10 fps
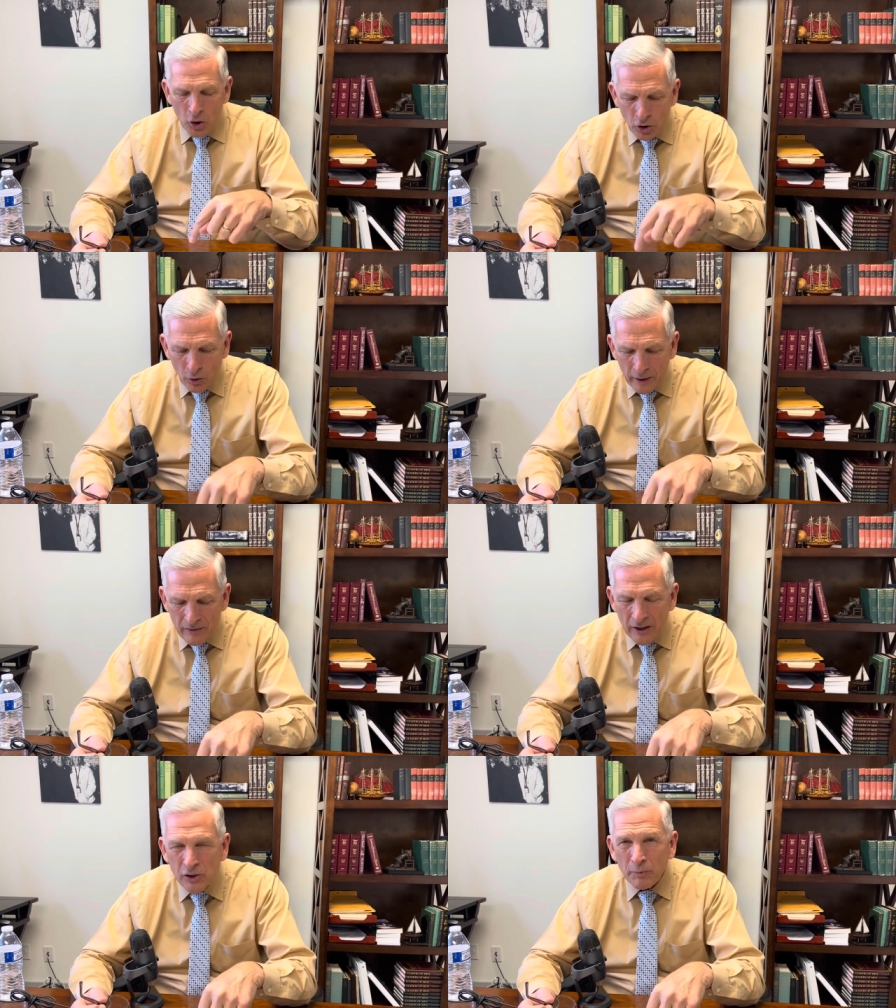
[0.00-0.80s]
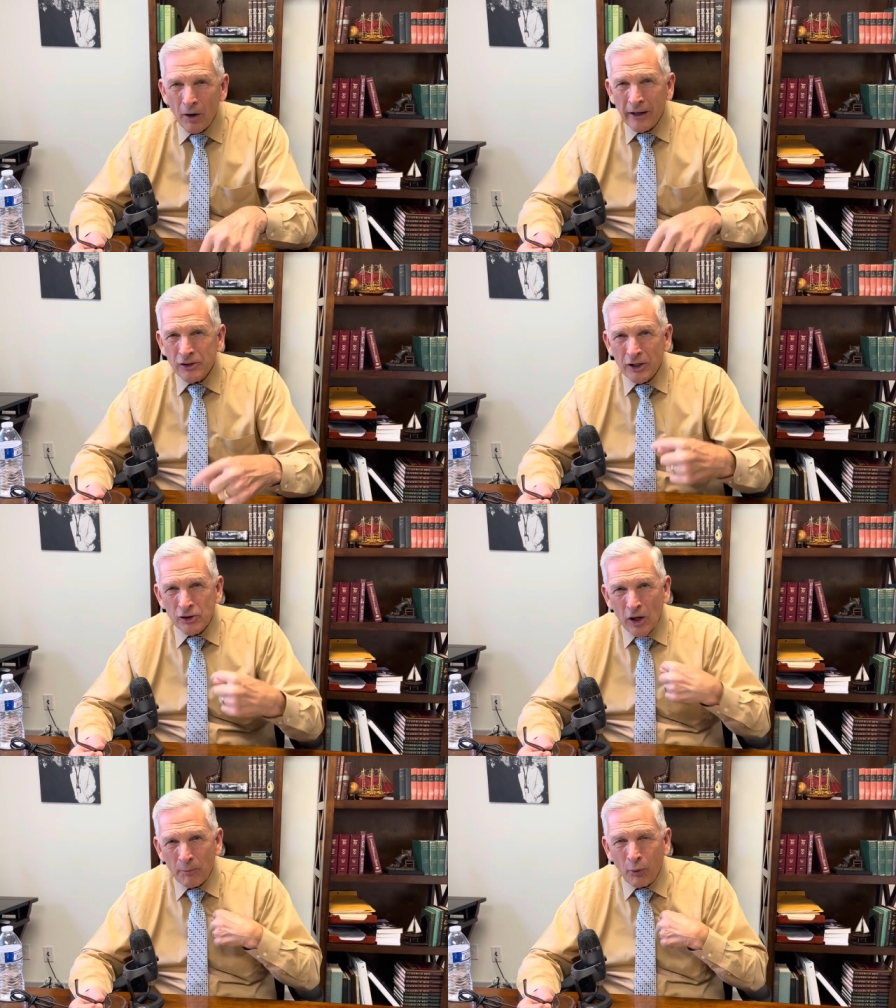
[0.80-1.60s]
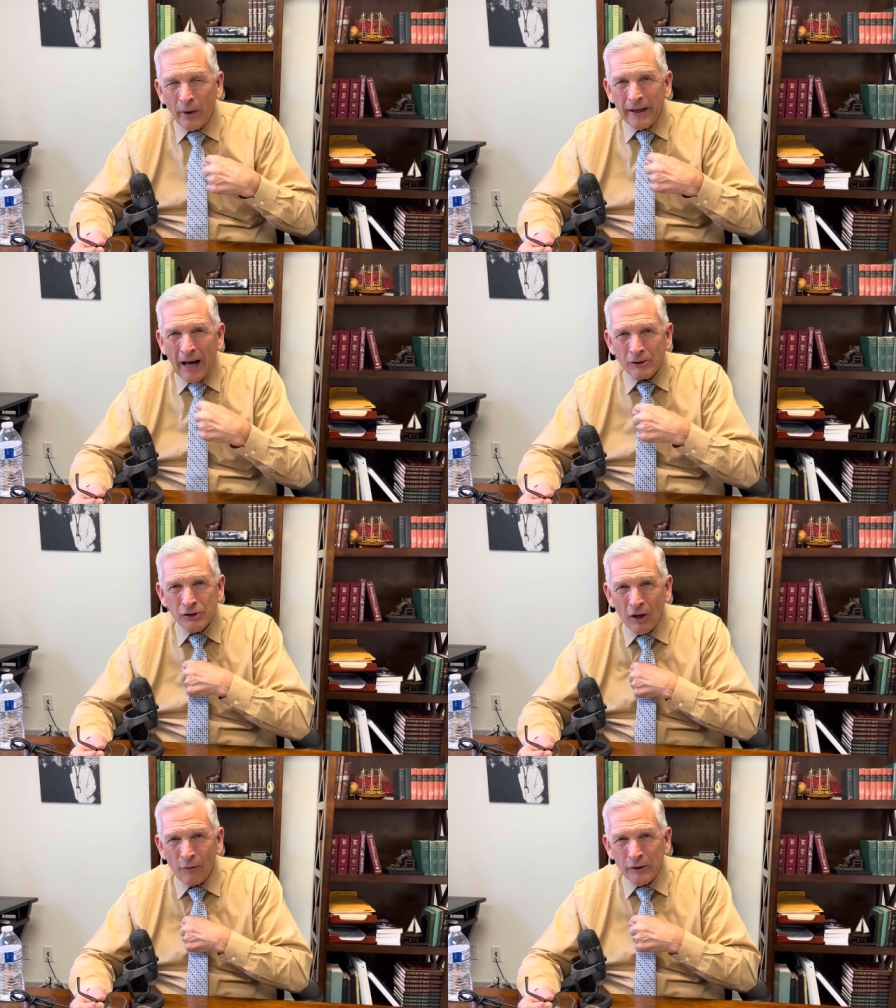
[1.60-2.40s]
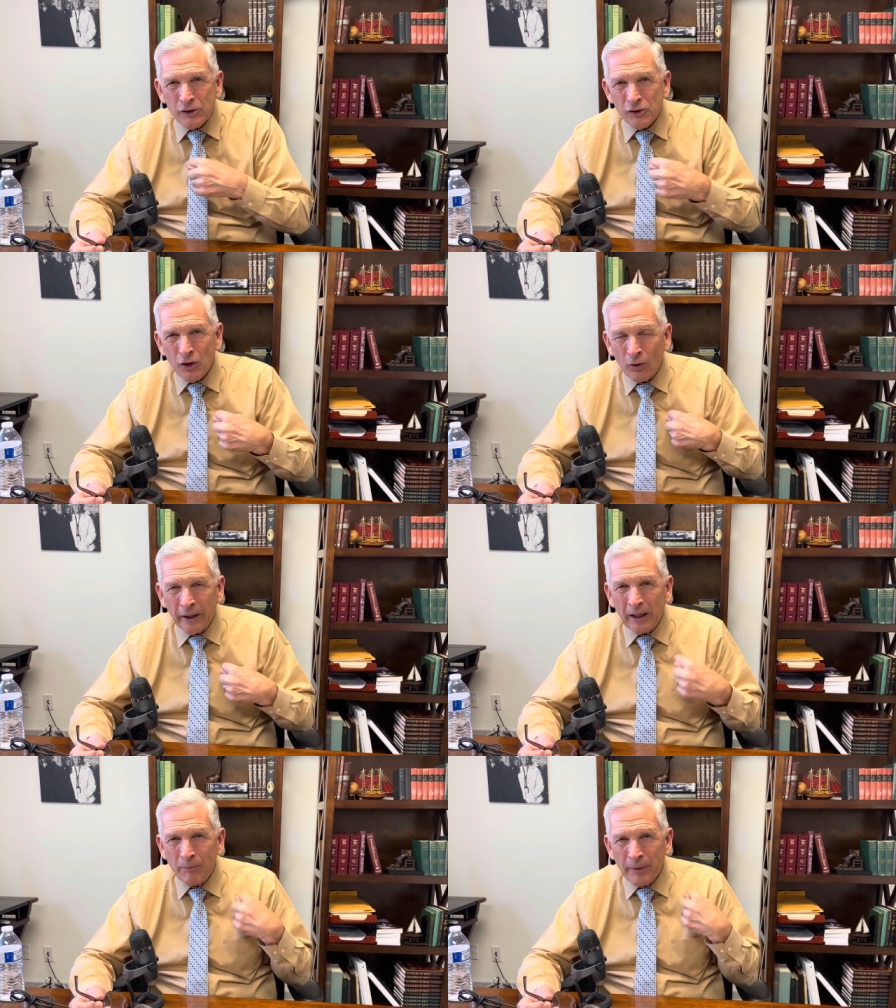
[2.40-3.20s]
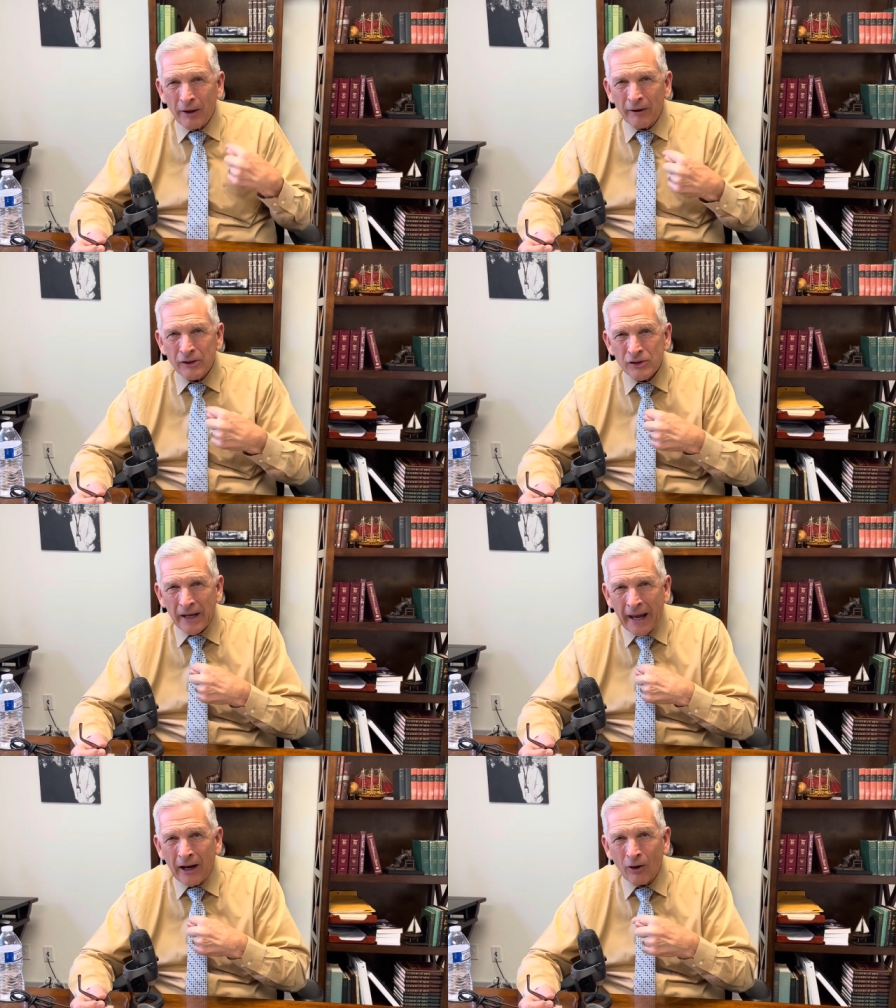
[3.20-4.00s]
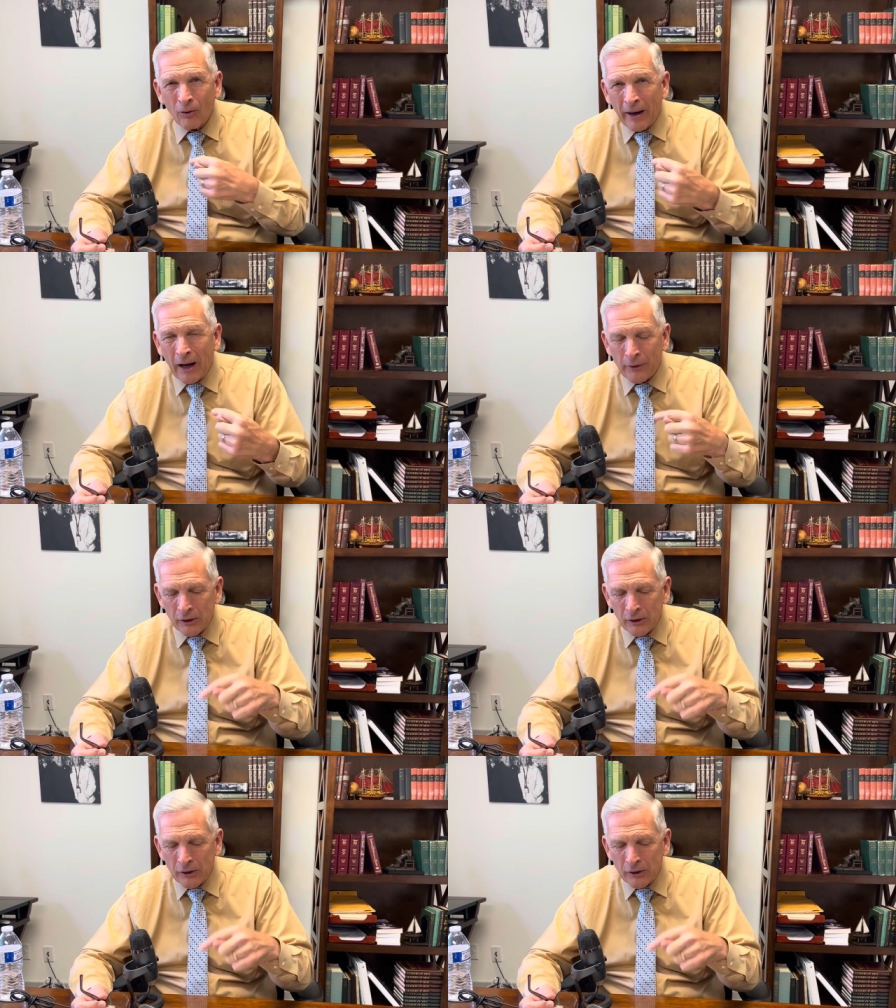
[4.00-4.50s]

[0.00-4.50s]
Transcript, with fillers: You read this book, it's going to start pointing out selfishness, greed, bitterness, anger, wrath.